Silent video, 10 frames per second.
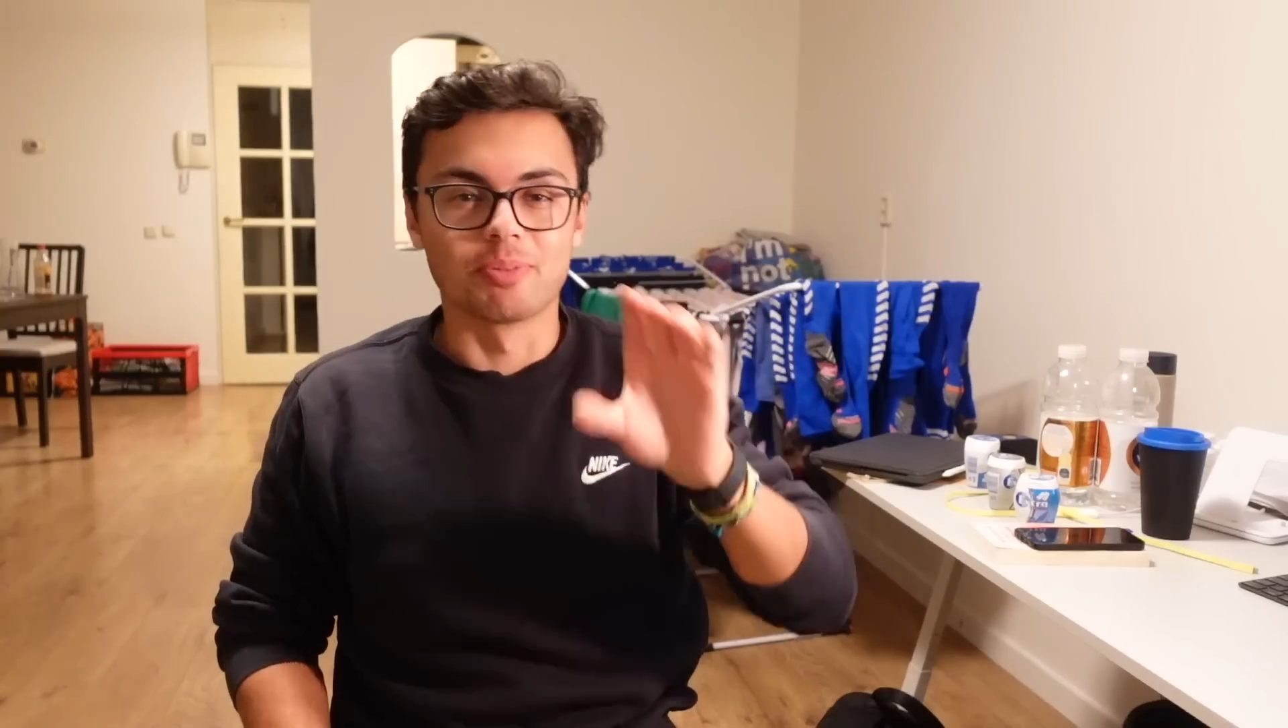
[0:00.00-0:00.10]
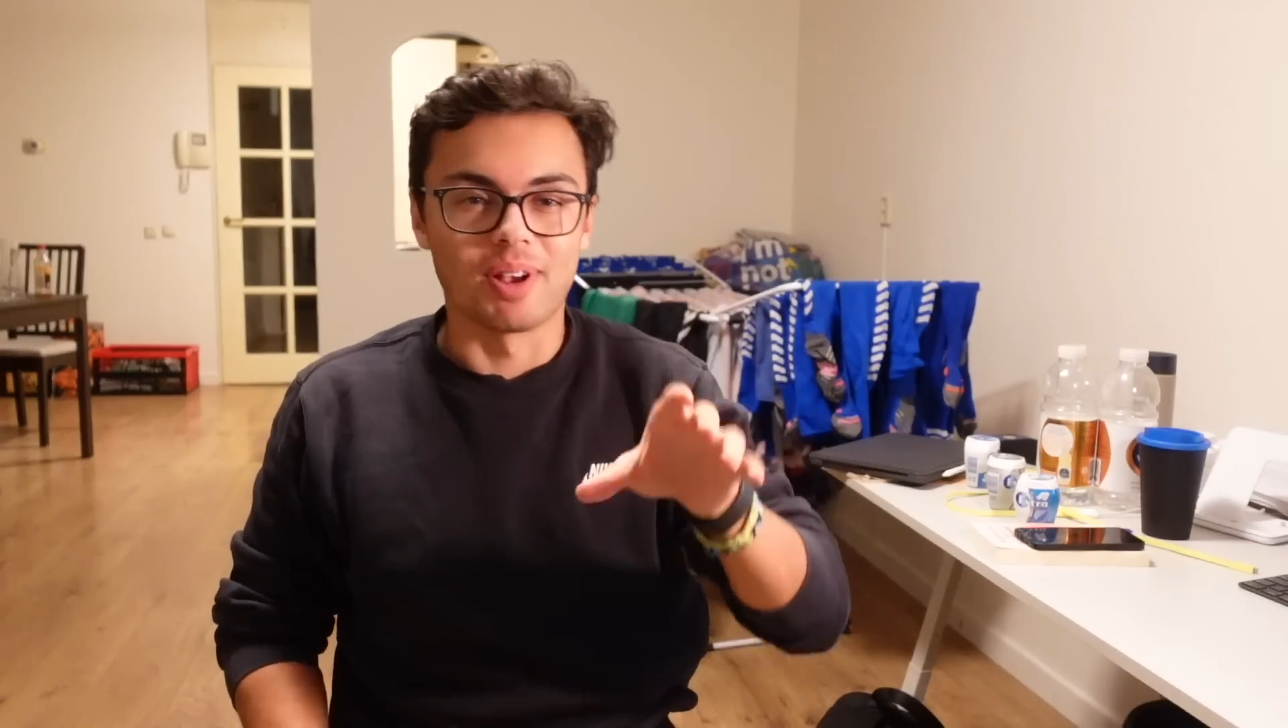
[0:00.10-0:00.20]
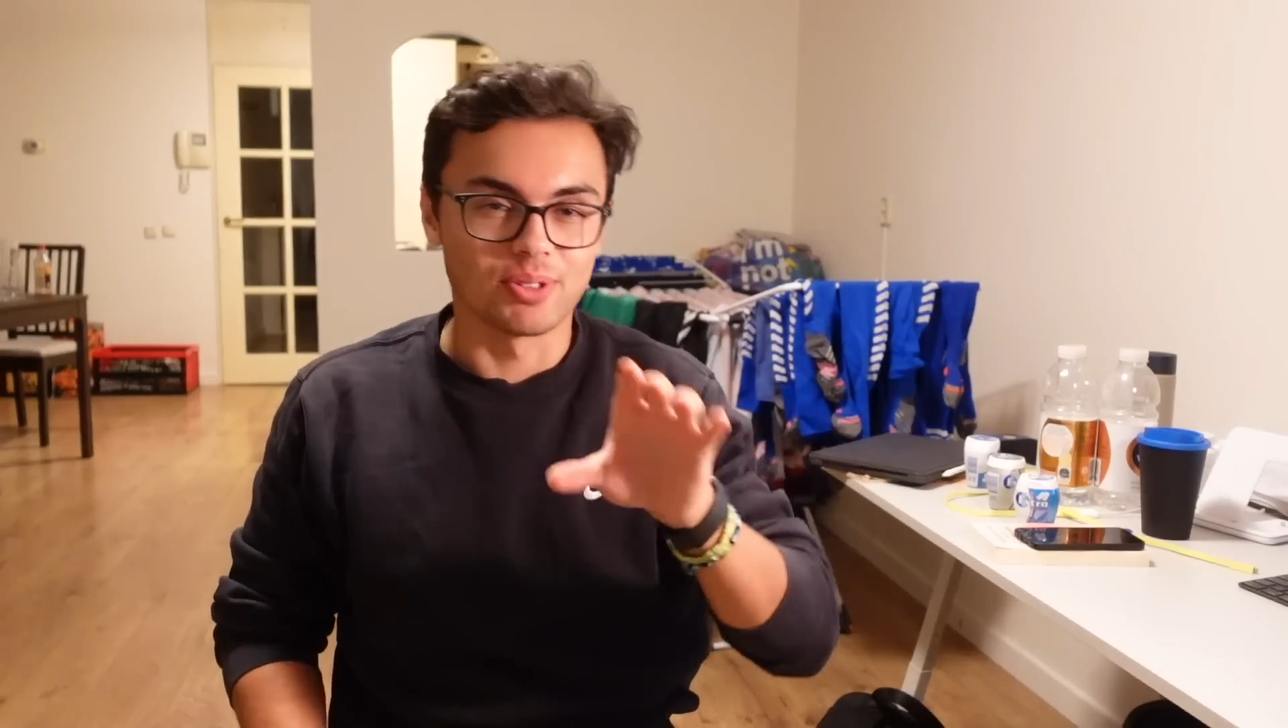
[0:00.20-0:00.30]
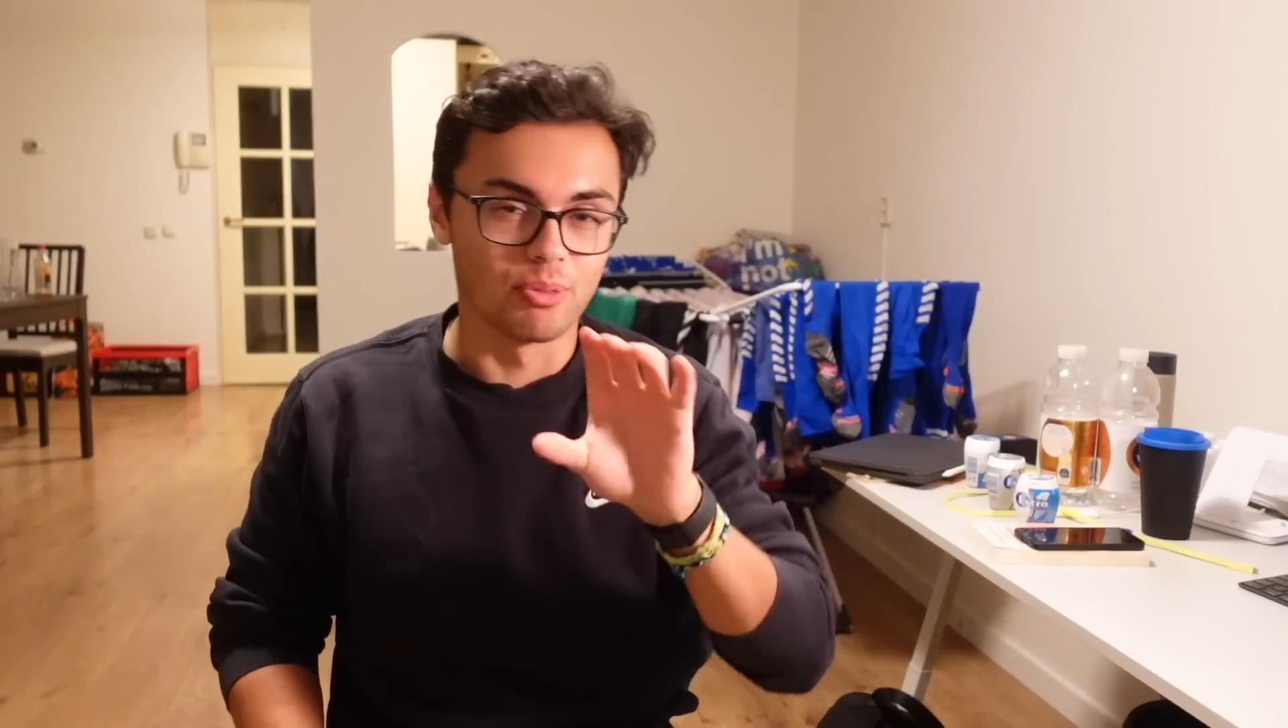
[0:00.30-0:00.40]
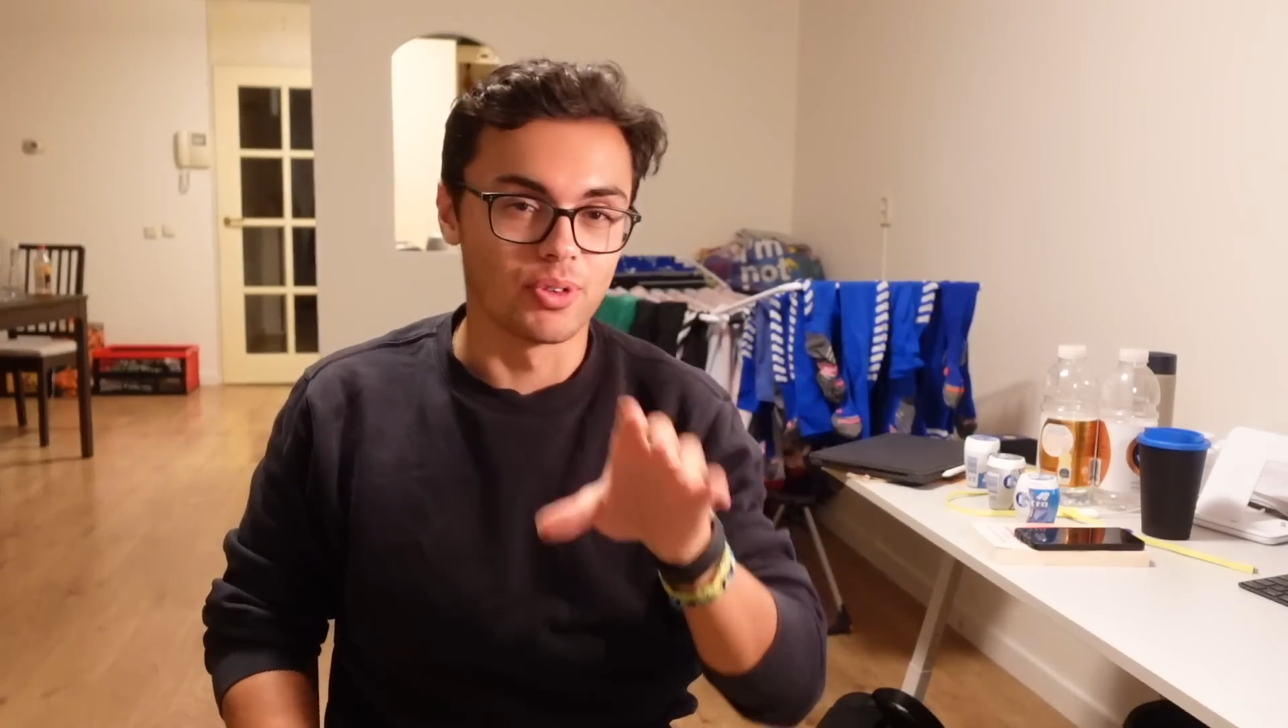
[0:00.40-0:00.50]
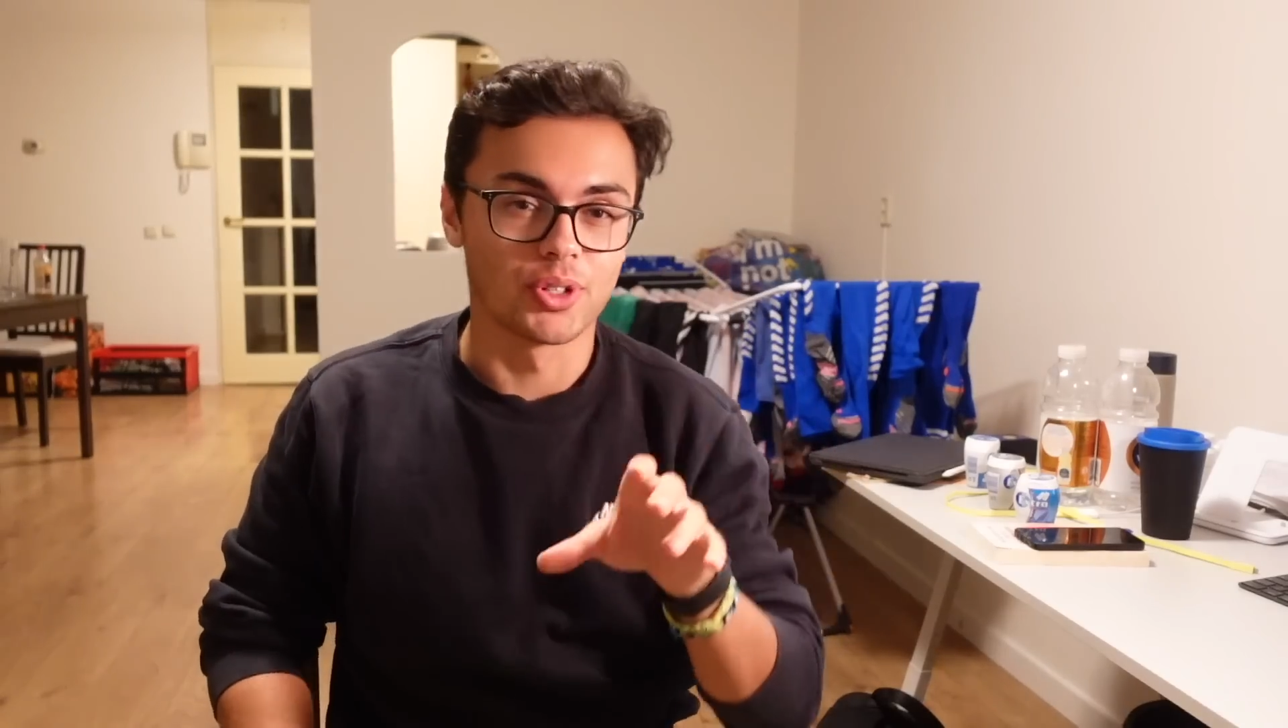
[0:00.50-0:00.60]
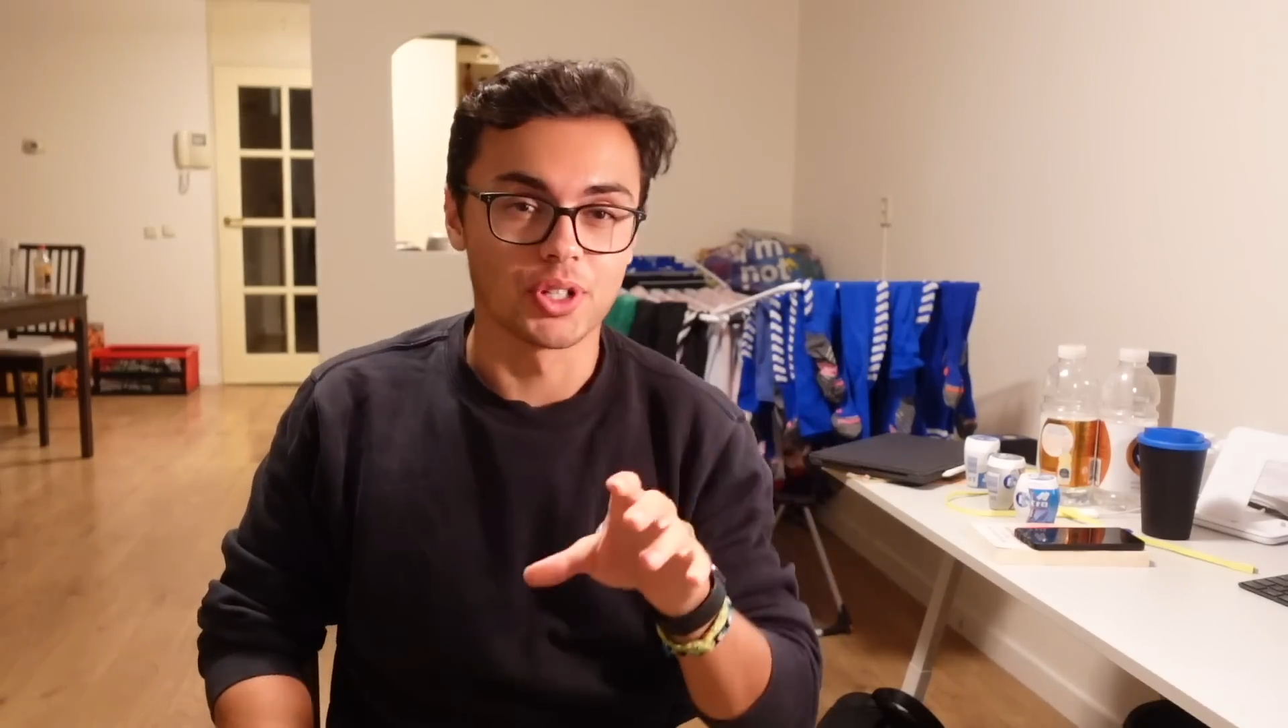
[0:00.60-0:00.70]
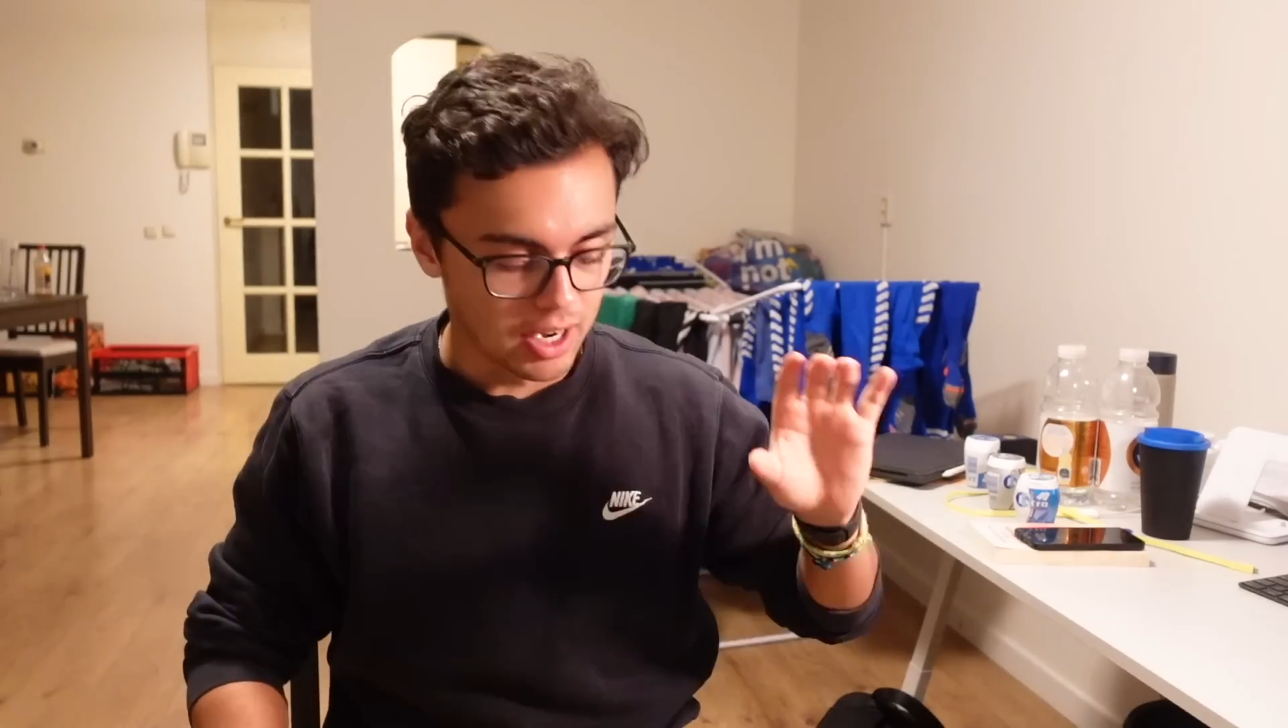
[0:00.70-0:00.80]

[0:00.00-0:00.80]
Max from the future.